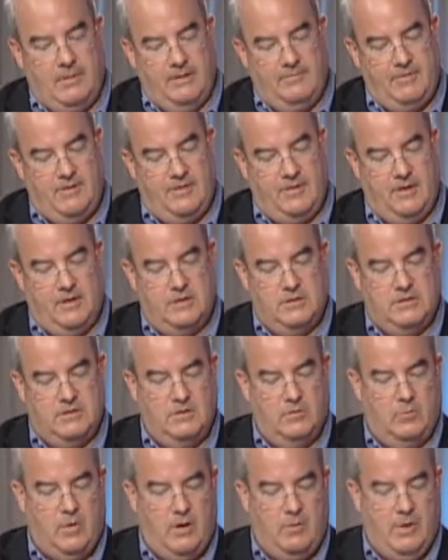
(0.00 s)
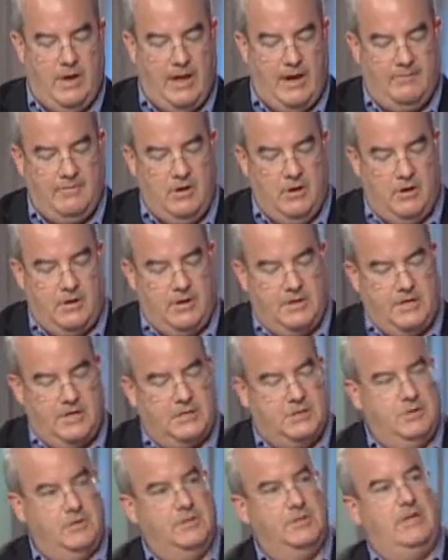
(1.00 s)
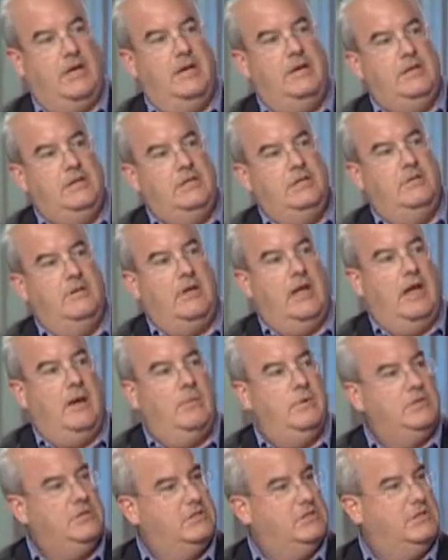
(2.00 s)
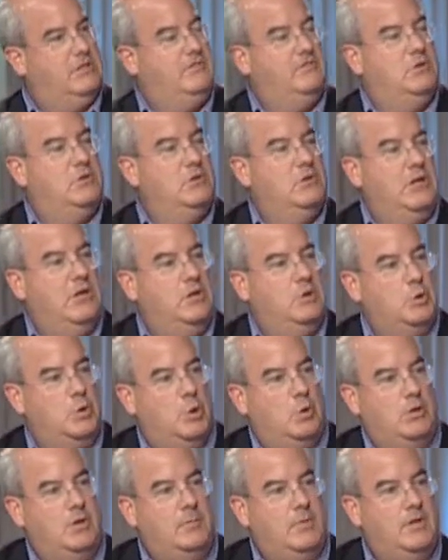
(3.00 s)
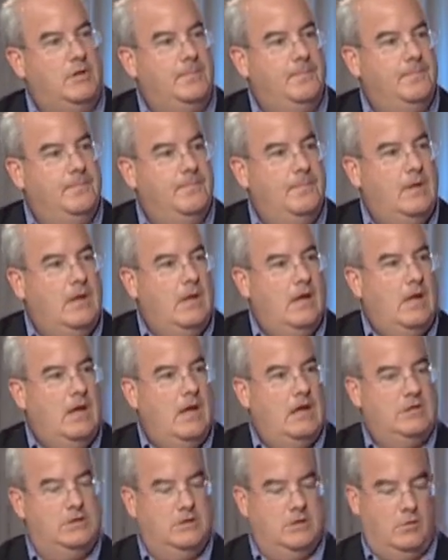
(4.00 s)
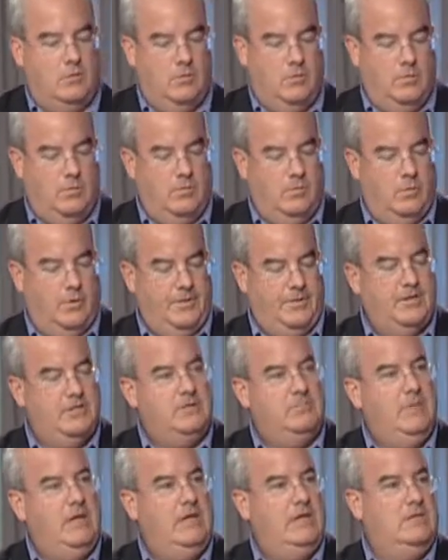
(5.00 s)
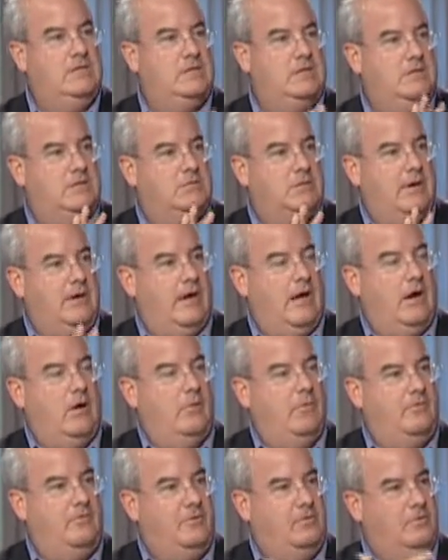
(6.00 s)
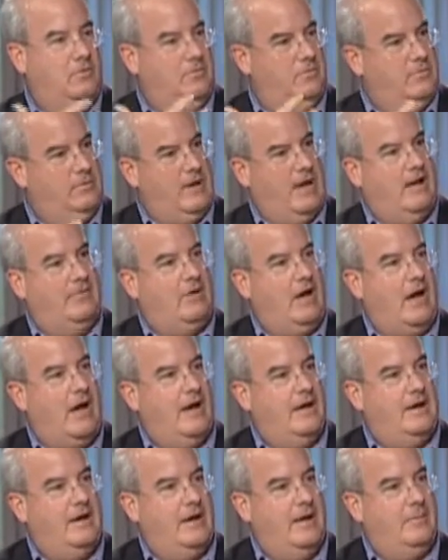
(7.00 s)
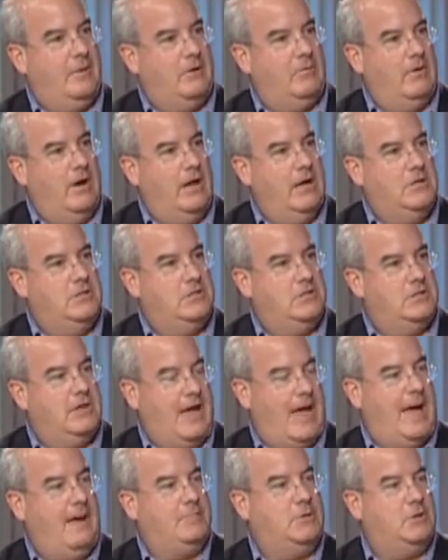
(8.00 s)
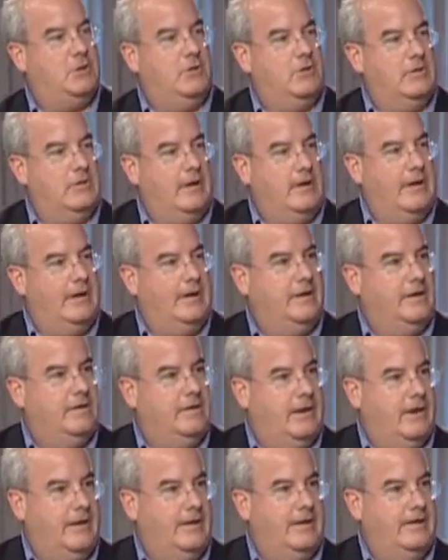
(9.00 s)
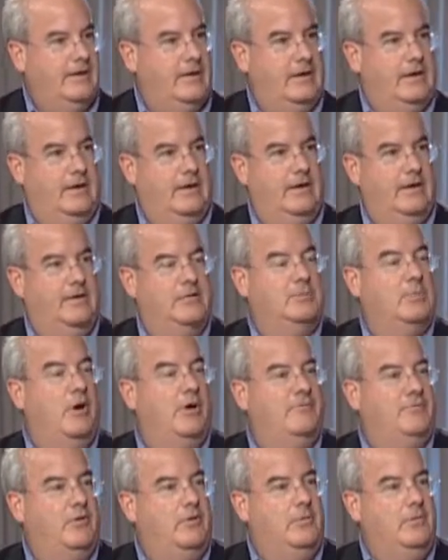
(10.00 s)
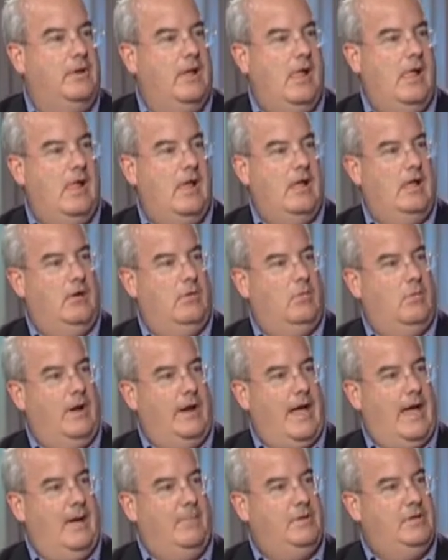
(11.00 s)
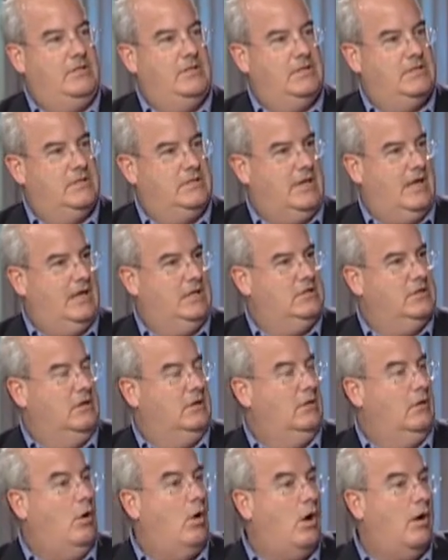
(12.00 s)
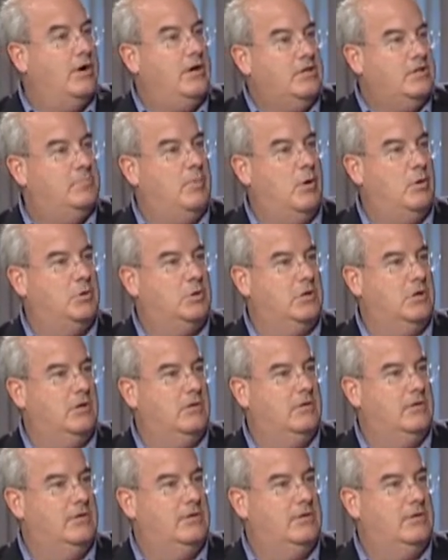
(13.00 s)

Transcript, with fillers: of the things. The way we have the architecture designed, each of the cameras is individually controllable. And so what this means is right now, if you have a high dynamic range capture on, on uh, a smartphone, what happens is it takes a long exposure